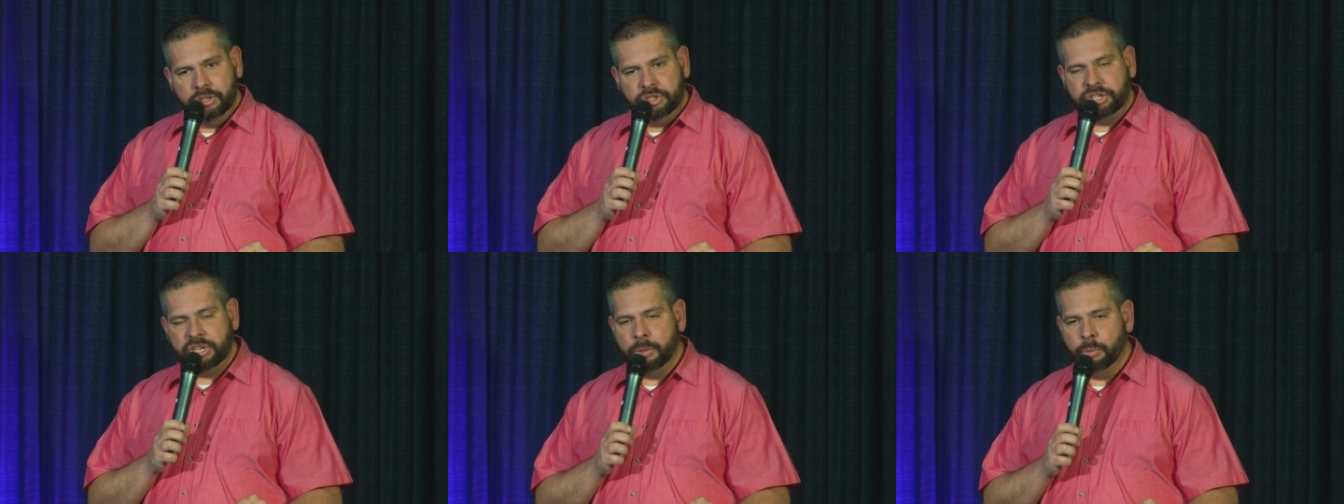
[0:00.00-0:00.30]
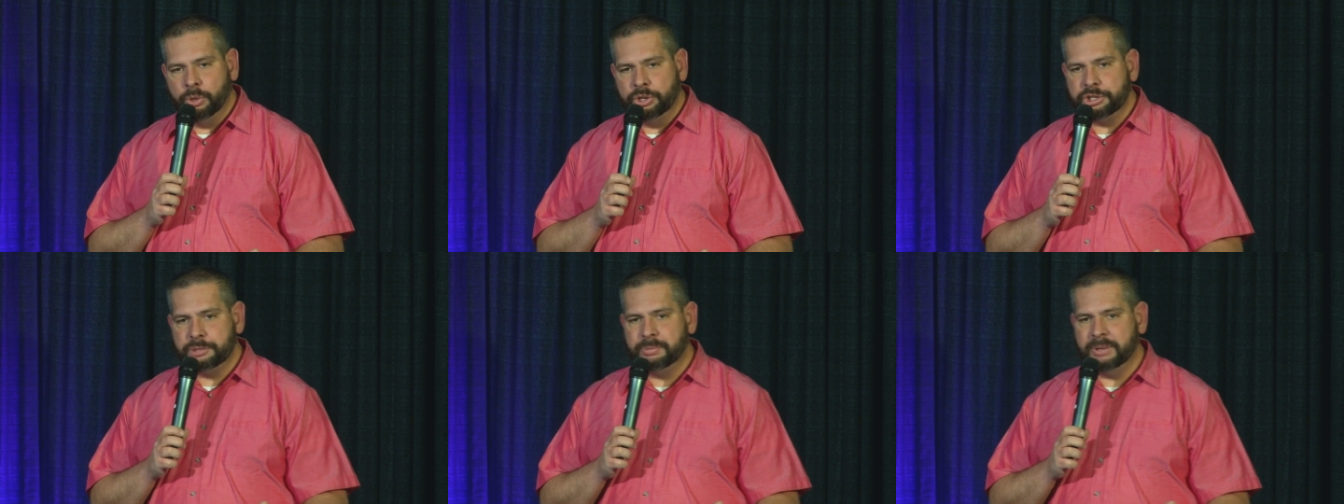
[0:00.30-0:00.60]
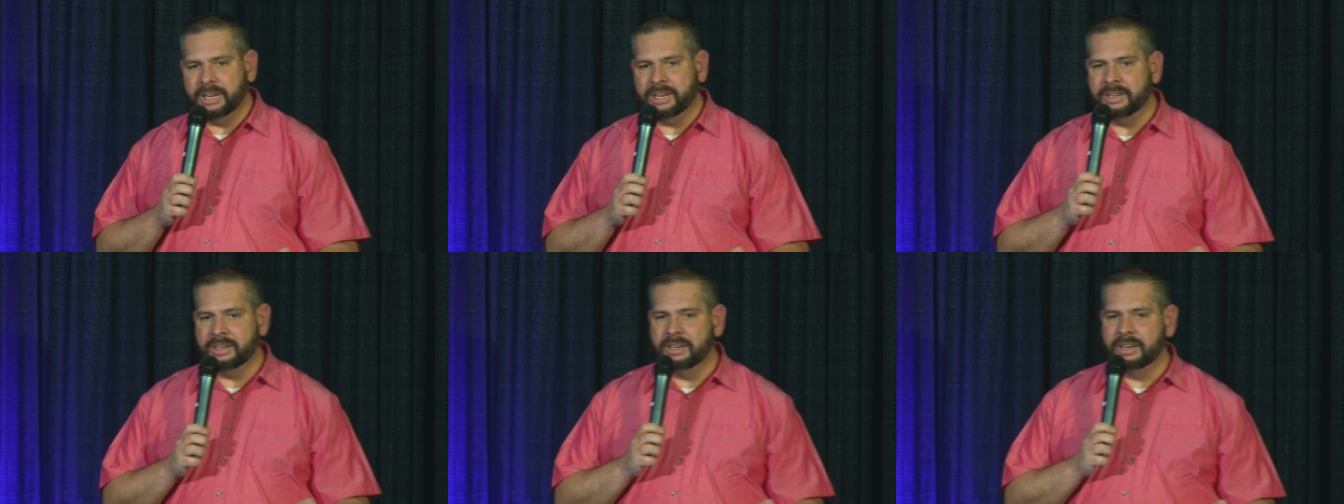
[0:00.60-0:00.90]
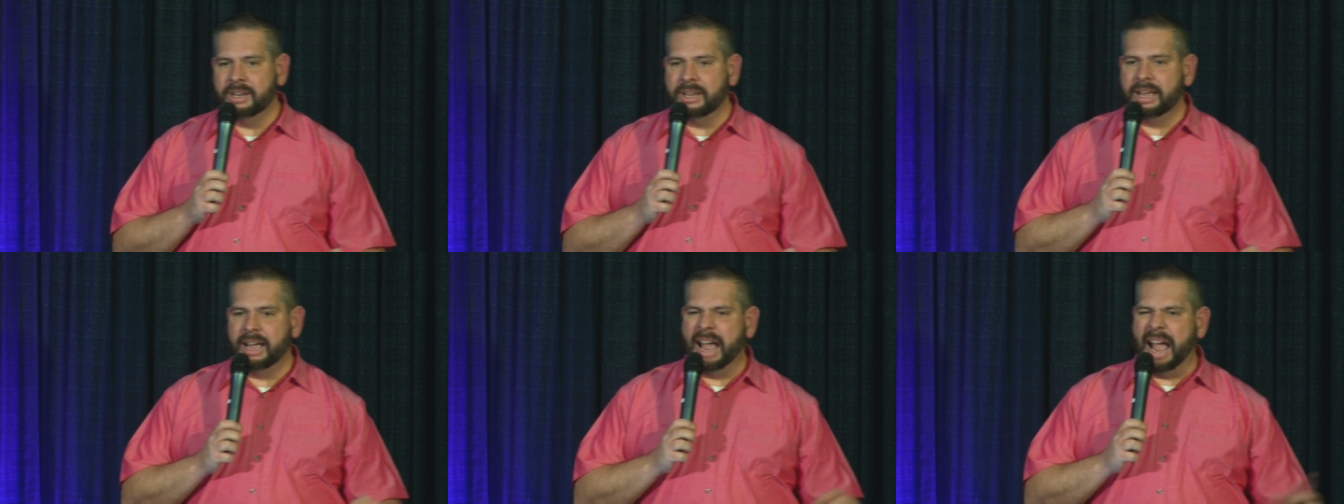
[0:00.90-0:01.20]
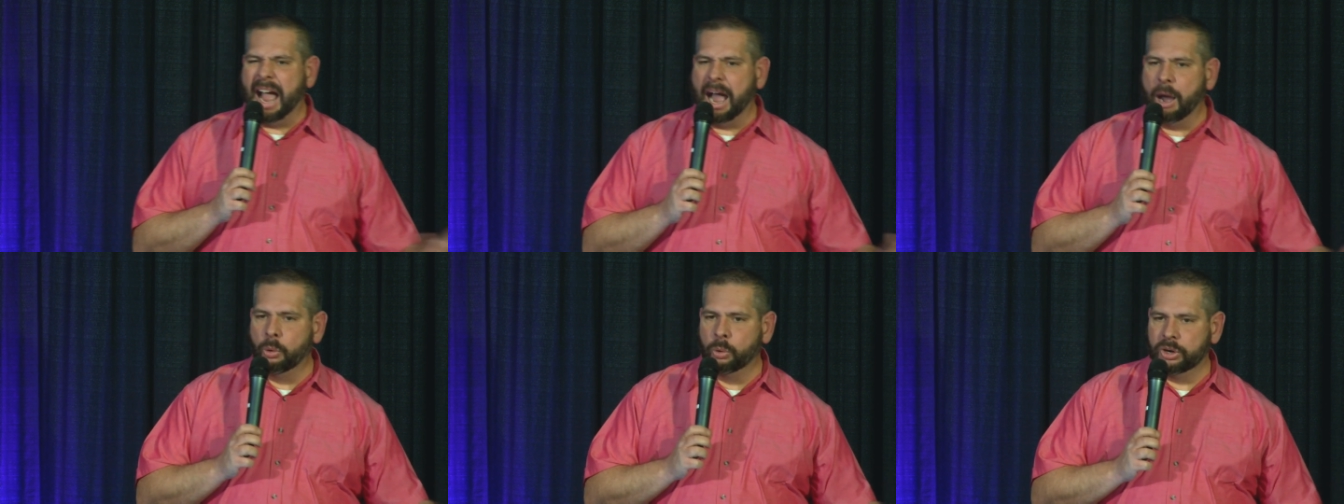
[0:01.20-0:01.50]
You see, we'll spend
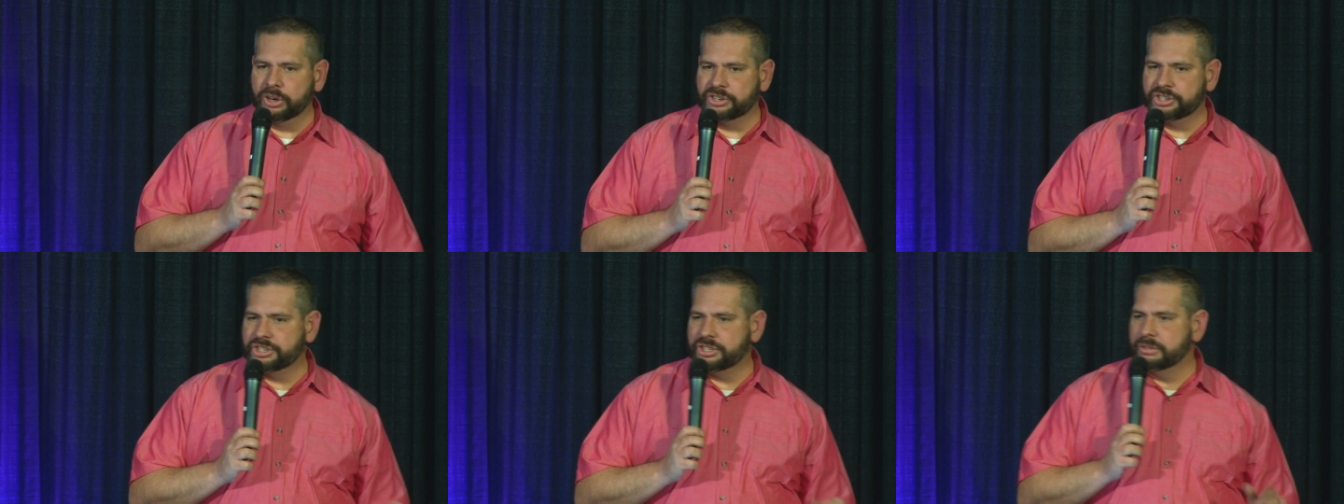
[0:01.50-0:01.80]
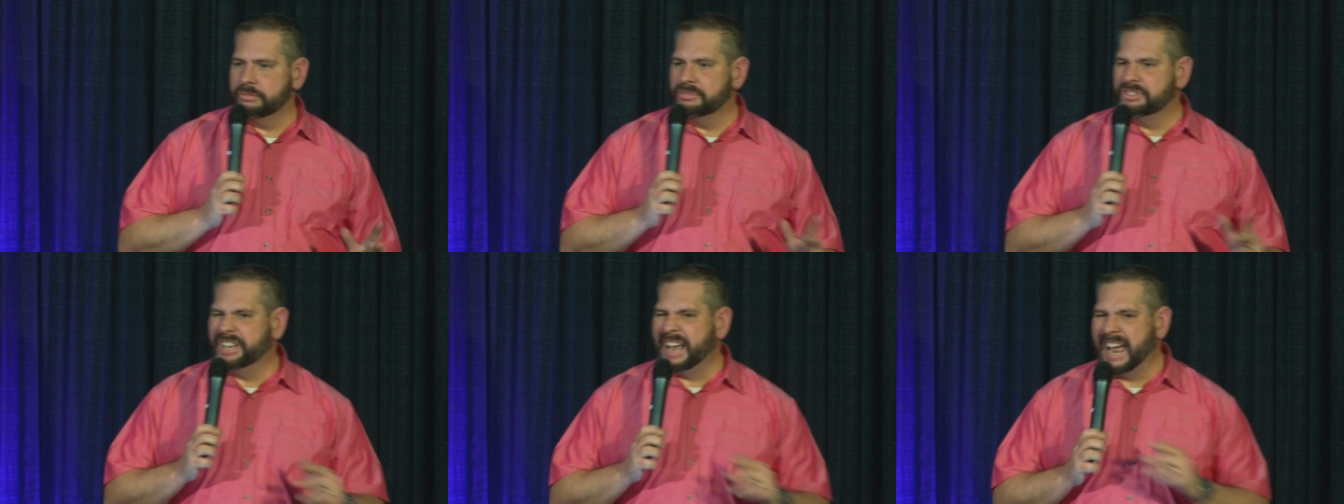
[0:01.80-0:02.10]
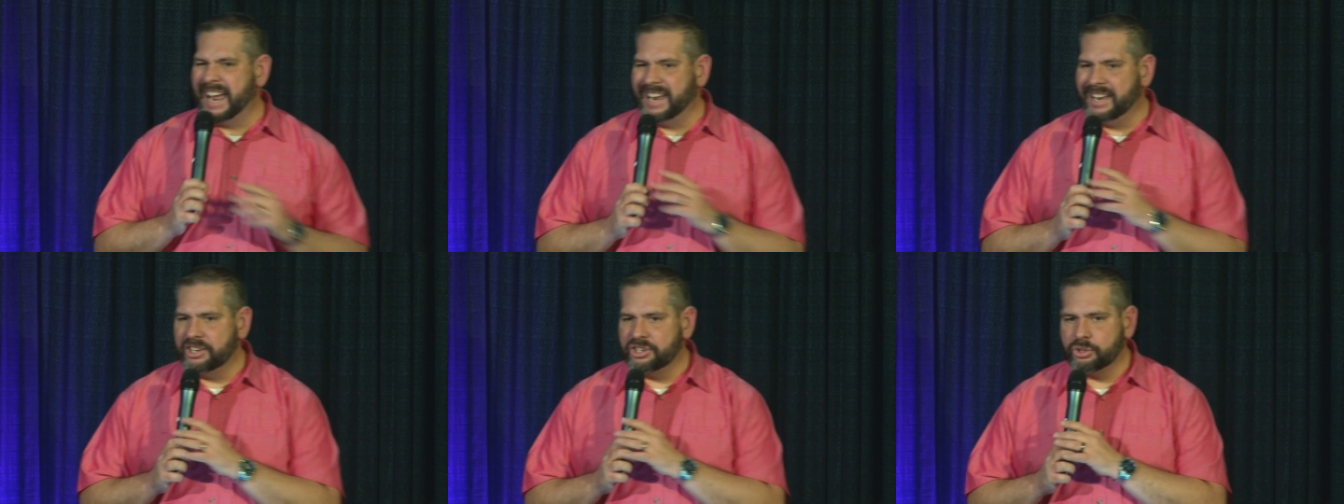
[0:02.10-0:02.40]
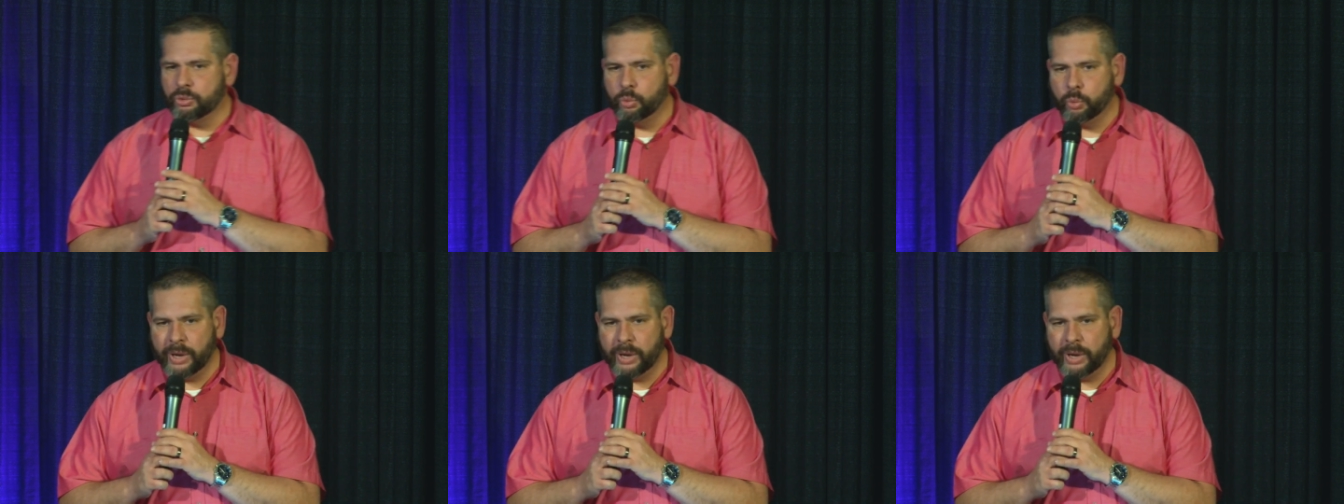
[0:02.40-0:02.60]
hours days,